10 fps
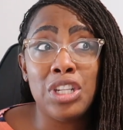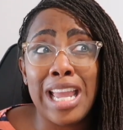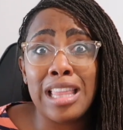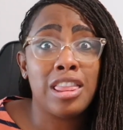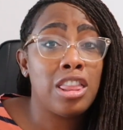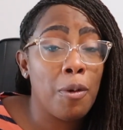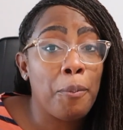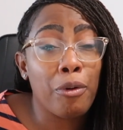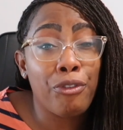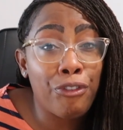get the
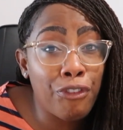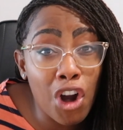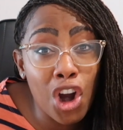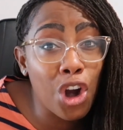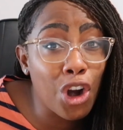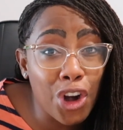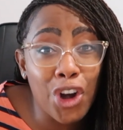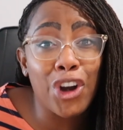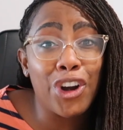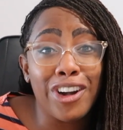
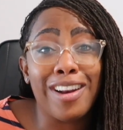preferred